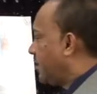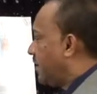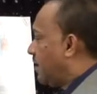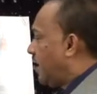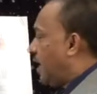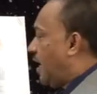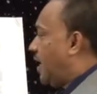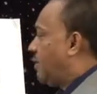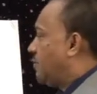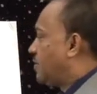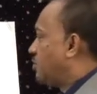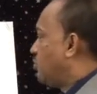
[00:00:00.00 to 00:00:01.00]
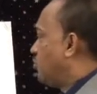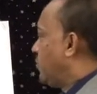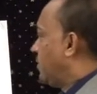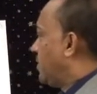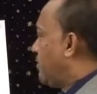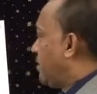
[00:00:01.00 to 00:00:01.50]
to do with
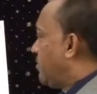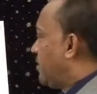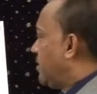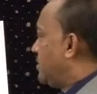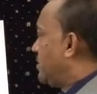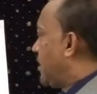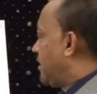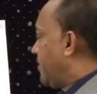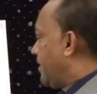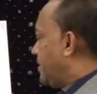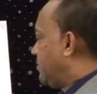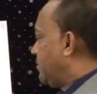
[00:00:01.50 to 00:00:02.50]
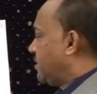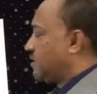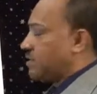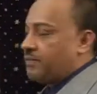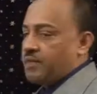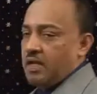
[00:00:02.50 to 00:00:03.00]
the minerals and the vitamins.
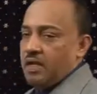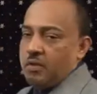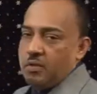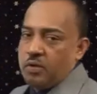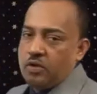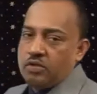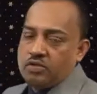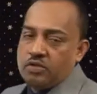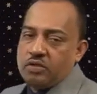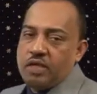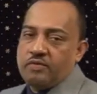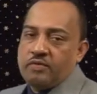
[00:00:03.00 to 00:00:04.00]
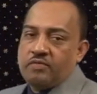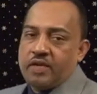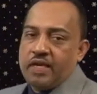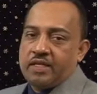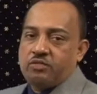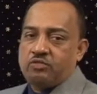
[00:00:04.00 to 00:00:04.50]
We also never
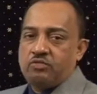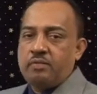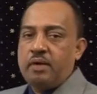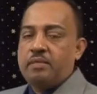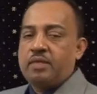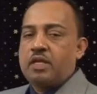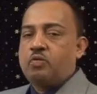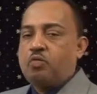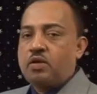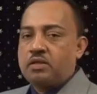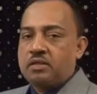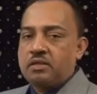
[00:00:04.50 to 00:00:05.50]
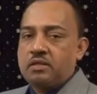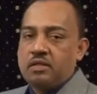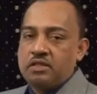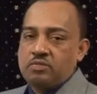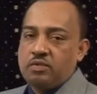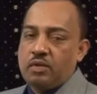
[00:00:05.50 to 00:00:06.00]
forget to remember that water is
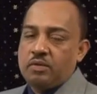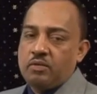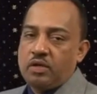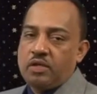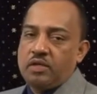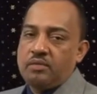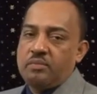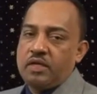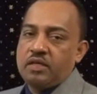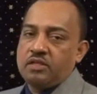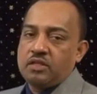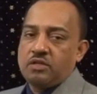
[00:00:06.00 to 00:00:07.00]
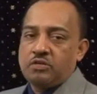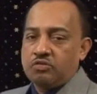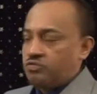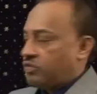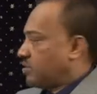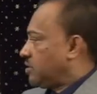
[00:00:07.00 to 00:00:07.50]
probably one of the major
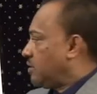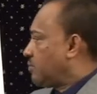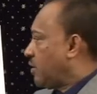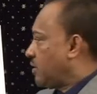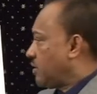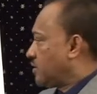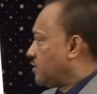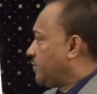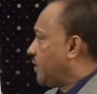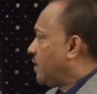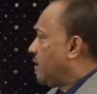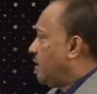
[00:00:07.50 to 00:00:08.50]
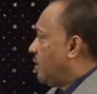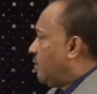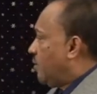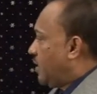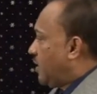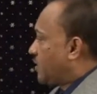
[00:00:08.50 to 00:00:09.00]
nutritional products.
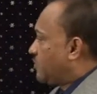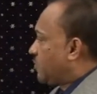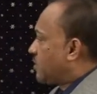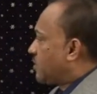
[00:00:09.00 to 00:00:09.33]
But that's first of